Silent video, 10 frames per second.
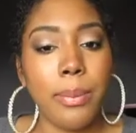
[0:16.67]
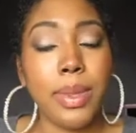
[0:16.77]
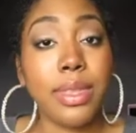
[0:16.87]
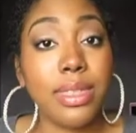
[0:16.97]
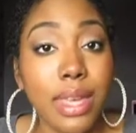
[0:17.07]

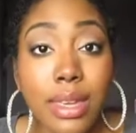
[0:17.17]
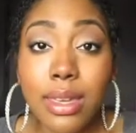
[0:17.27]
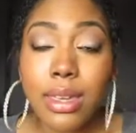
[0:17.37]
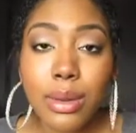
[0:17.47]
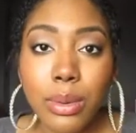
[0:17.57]
be a
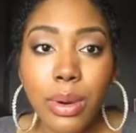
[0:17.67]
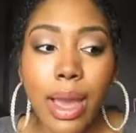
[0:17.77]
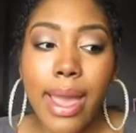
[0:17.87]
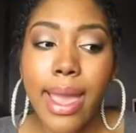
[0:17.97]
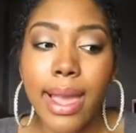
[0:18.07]
thank you
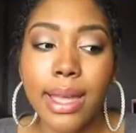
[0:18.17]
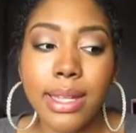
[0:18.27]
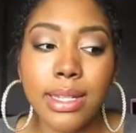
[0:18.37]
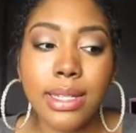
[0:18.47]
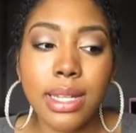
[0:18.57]

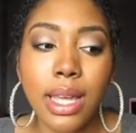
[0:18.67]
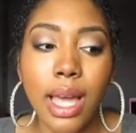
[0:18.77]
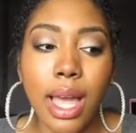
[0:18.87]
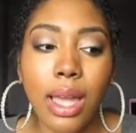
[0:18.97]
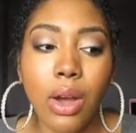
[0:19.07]
and
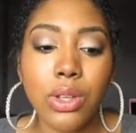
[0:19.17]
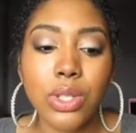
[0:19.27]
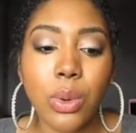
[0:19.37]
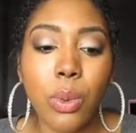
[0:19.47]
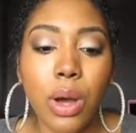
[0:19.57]
I
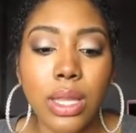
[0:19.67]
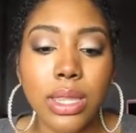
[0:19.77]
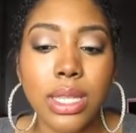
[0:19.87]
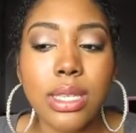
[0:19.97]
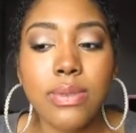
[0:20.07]
also
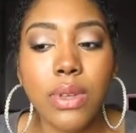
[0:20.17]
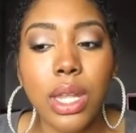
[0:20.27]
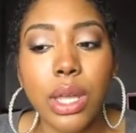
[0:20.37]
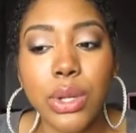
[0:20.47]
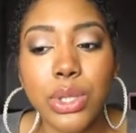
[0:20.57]
want this
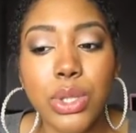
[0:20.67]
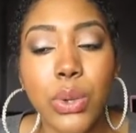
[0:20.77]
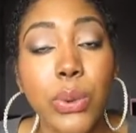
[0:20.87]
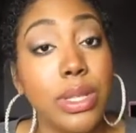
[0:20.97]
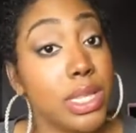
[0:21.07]
video
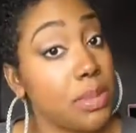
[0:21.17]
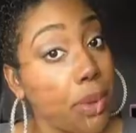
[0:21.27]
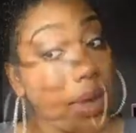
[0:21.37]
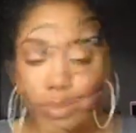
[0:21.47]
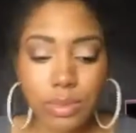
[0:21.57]
to
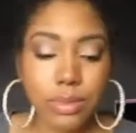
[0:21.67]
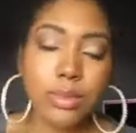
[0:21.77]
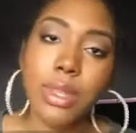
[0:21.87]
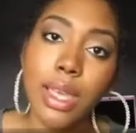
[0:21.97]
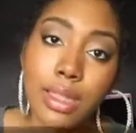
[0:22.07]
inspire
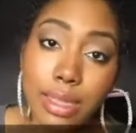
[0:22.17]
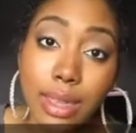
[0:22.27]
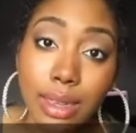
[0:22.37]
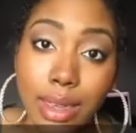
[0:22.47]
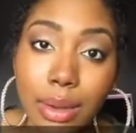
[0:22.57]

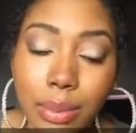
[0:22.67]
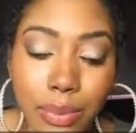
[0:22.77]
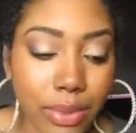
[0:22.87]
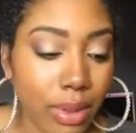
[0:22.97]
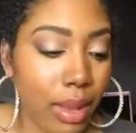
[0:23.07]
thank you
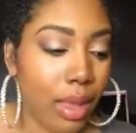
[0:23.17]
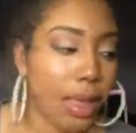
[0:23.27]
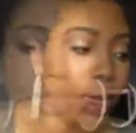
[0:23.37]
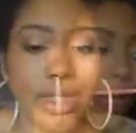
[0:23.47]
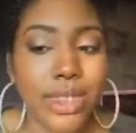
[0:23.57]

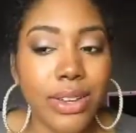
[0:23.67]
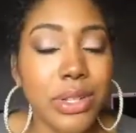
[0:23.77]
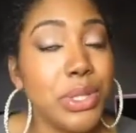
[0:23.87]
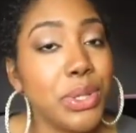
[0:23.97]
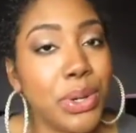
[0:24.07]
there
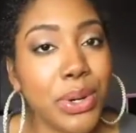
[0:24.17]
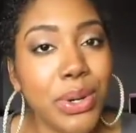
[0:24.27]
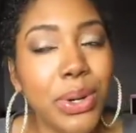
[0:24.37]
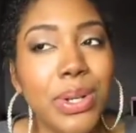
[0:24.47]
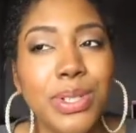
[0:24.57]
is a
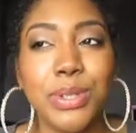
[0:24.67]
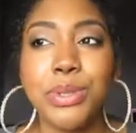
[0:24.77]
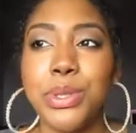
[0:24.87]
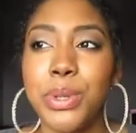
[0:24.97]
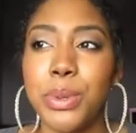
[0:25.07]
girl on
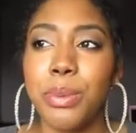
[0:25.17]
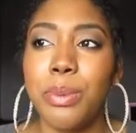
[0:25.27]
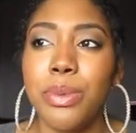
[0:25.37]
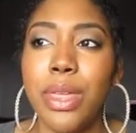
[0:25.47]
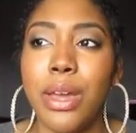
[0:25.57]
YouTube
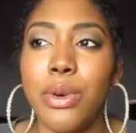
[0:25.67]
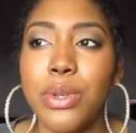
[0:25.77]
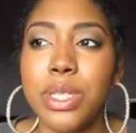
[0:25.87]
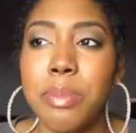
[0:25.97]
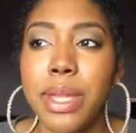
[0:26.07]
that
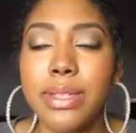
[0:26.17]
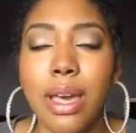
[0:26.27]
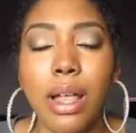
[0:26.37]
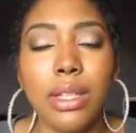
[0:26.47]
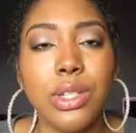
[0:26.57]
goes by
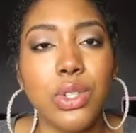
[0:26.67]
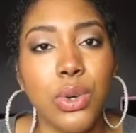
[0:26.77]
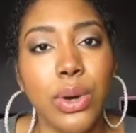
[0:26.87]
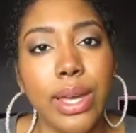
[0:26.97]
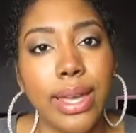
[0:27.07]
Talia
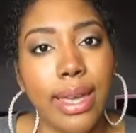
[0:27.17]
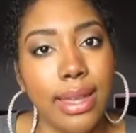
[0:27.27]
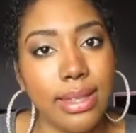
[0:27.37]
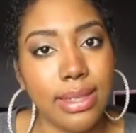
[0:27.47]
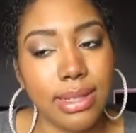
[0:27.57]
Joy
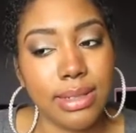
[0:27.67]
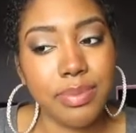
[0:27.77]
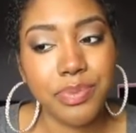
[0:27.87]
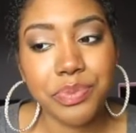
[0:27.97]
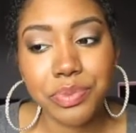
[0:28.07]

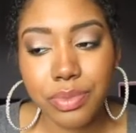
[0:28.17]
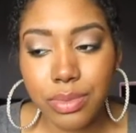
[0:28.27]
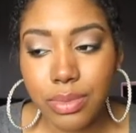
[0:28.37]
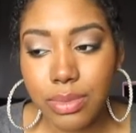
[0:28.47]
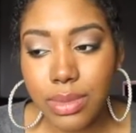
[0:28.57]
18
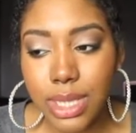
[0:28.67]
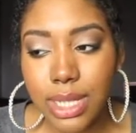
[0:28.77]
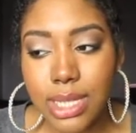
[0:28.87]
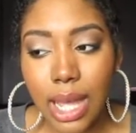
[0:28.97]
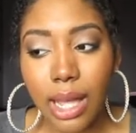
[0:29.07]

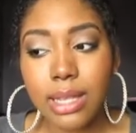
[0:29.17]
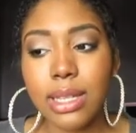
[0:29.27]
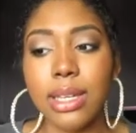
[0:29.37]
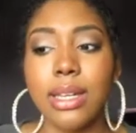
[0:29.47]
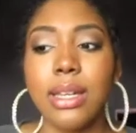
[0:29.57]

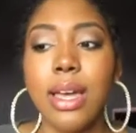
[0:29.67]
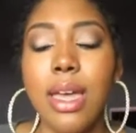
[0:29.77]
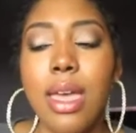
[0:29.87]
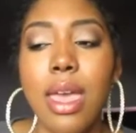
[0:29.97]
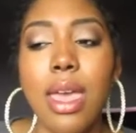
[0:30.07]
Talia
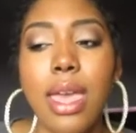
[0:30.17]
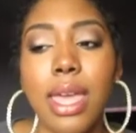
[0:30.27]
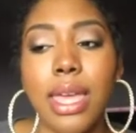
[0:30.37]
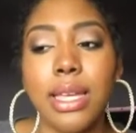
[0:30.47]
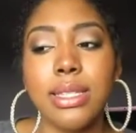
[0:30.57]

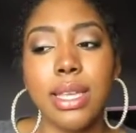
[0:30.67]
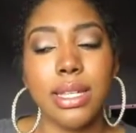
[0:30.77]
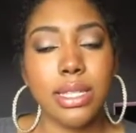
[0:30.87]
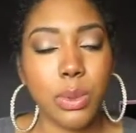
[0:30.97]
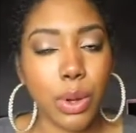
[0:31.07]
is
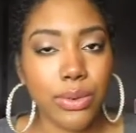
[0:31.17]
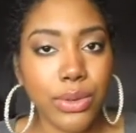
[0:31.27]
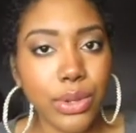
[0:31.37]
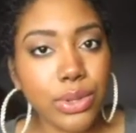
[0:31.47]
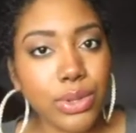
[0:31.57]
a 12
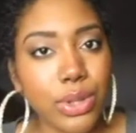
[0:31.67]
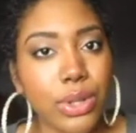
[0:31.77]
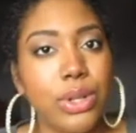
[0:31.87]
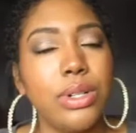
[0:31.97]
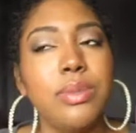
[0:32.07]
year old
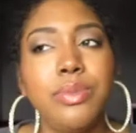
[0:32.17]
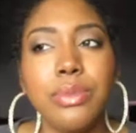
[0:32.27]
girl